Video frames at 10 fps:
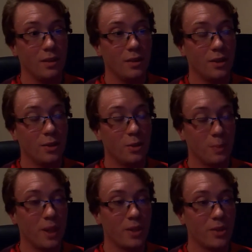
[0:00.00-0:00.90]
those
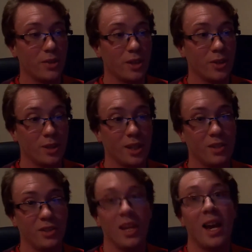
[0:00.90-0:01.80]
pictures that looked
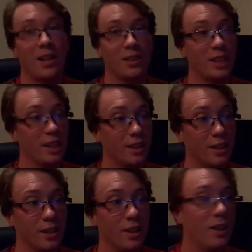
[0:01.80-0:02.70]
exactly
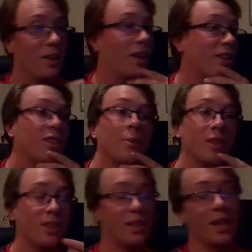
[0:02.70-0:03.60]
like some of
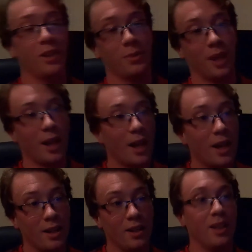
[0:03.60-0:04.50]
the settings we
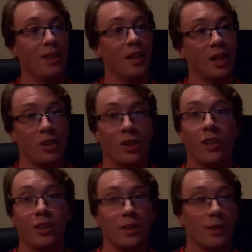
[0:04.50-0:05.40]
had in that
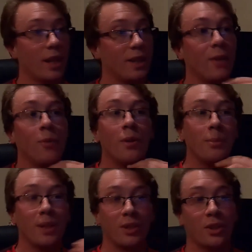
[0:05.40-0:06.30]
trailer, like that one
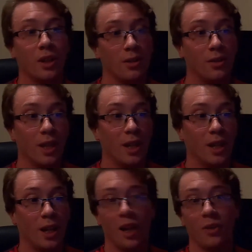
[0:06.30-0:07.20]
picture of
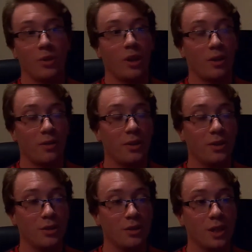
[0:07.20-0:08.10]
Andrew
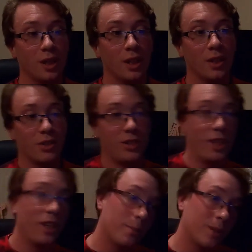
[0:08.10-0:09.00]
Garfield
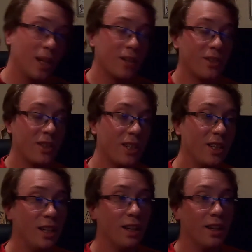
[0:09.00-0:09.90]
sitting up against the